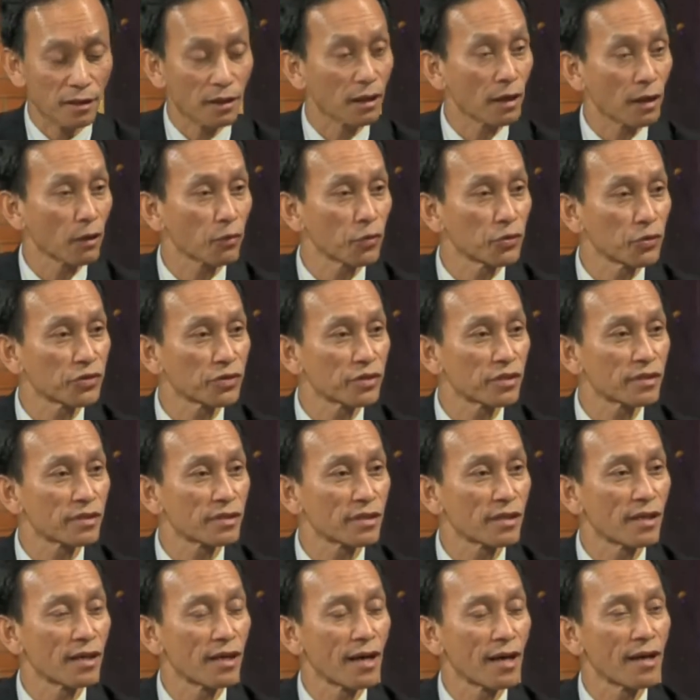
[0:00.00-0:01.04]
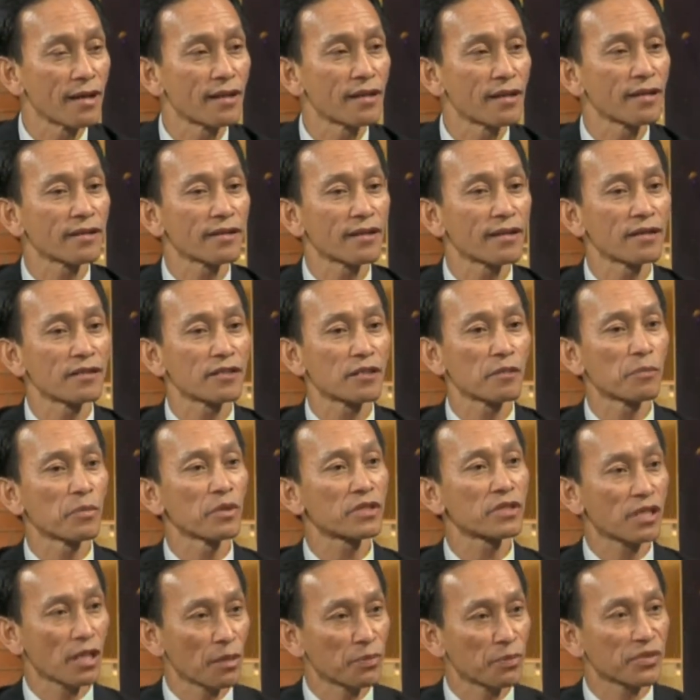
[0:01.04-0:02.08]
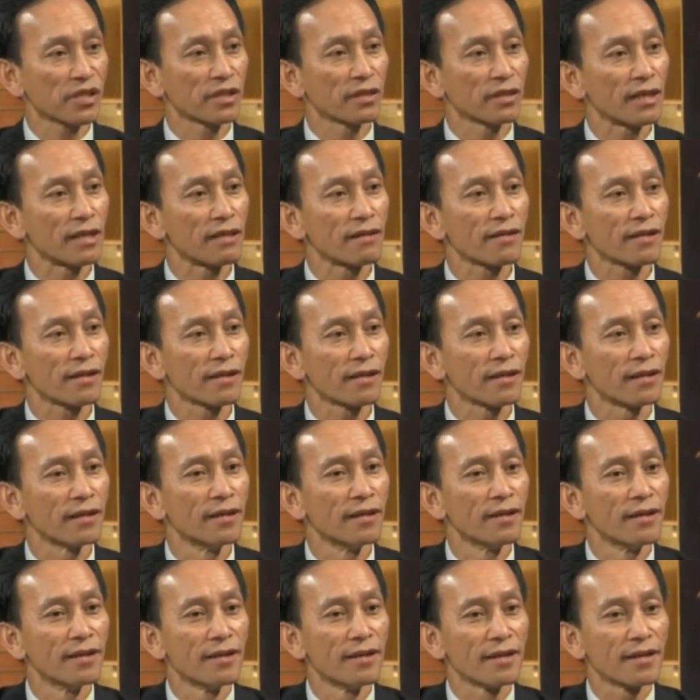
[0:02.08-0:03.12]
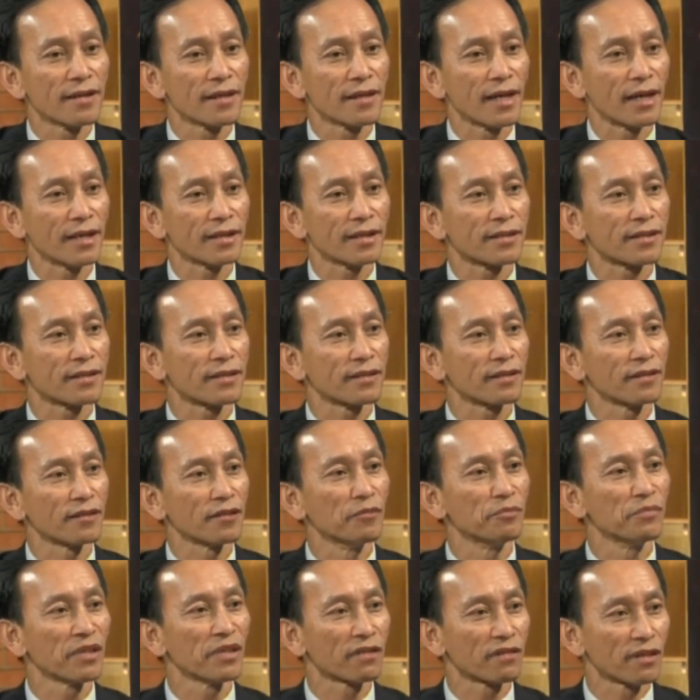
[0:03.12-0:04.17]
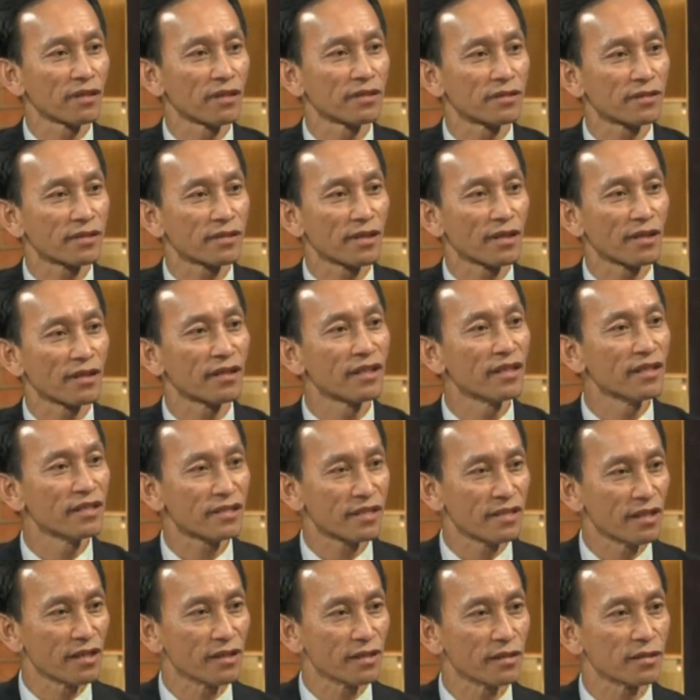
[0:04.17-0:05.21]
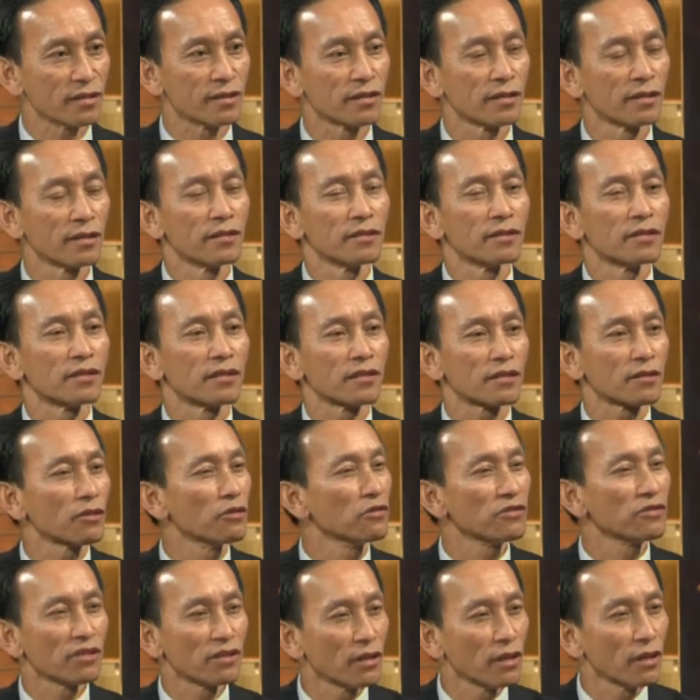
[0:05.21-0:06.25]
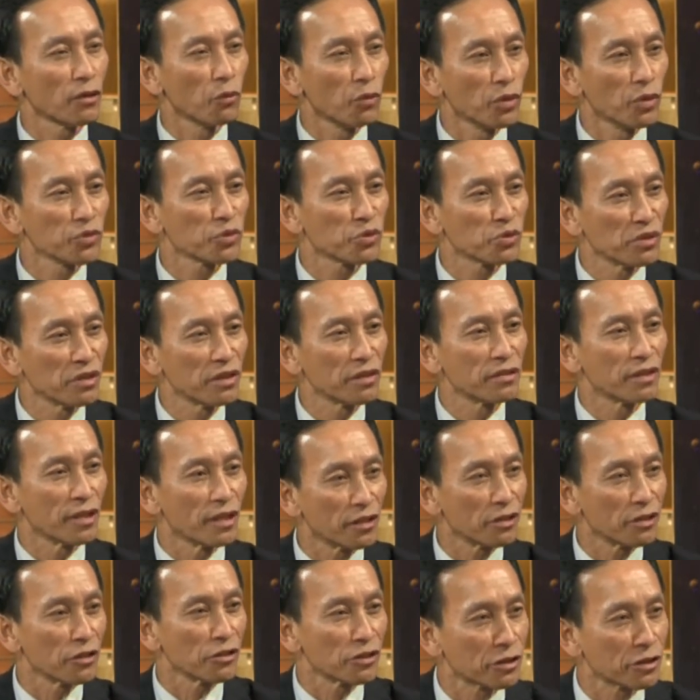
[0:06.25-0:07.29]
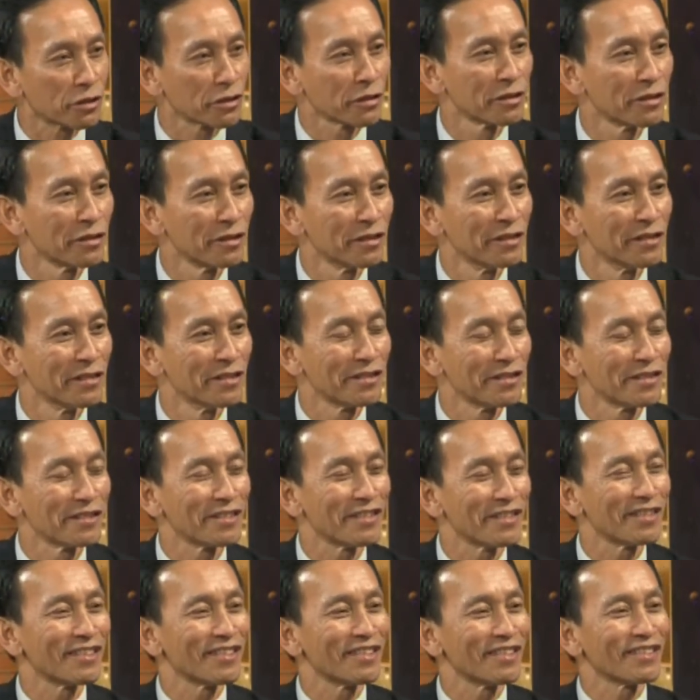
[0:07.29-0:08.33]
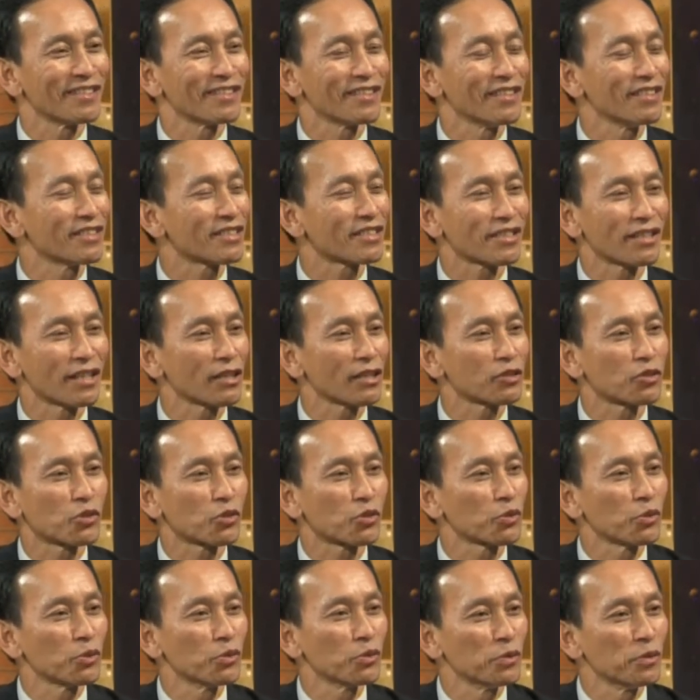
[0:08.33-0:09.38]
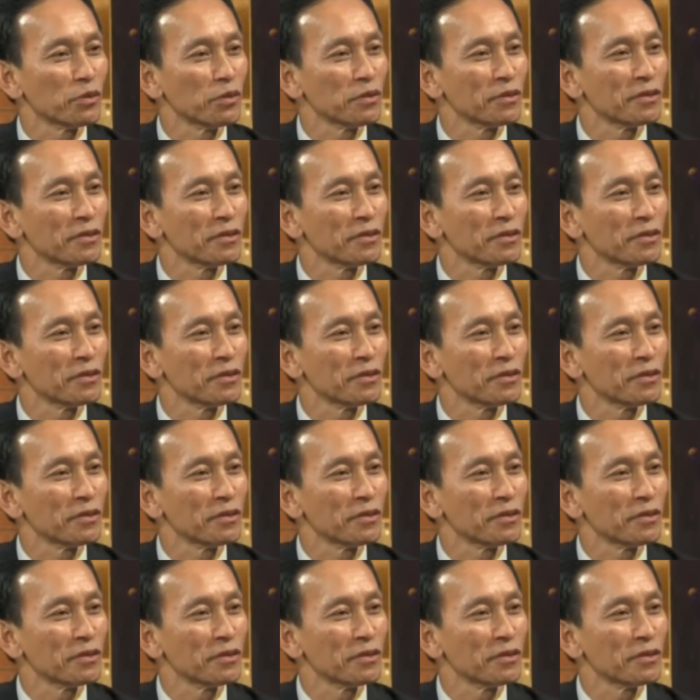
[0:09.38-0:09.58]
languages, I think there's a perception out there that immigrants these days don't really want to learn English. Is that true?